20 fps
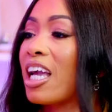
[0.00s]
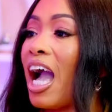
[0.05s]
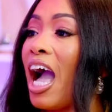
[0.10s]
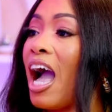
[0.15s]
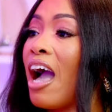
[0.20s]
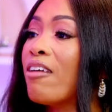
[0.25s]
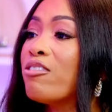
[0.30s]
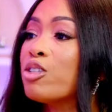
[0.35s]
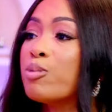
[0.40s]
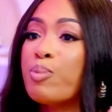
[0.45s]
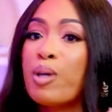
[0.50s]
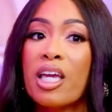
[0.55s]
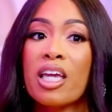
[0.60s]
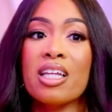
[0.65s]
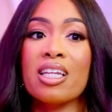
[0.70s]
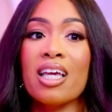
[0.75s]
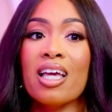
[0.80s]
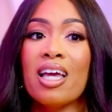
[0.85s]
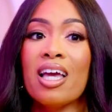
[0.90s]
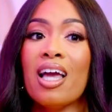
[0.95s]
I've
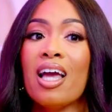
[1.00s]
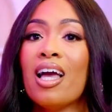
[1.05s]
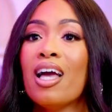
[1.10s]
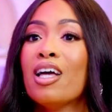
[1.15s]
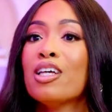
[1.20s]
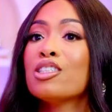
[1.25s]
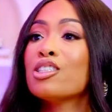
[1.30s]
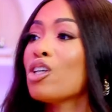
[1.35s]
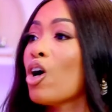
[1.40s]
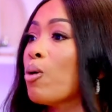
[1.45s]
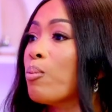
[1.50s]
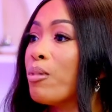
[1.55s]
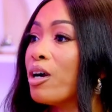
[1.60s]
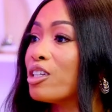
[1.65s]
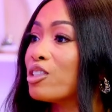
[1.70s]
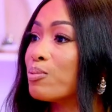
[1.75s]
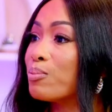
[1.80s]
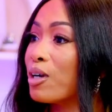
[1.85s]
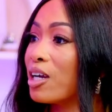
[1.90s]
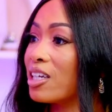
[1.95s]
spent so
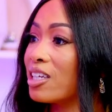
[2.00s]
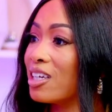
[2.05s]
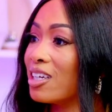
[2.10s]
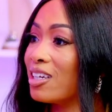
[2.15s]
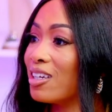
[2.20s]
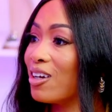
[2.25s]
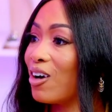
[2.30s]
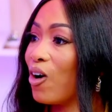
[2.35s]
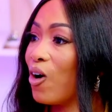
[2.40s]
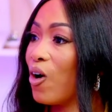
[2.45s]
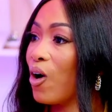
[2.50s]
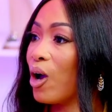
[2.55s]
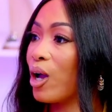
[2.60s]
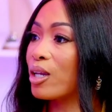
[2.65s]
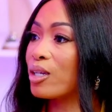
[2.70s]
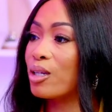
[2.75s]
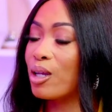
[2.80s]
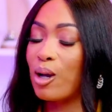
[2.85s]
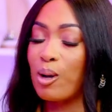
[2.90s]
much money on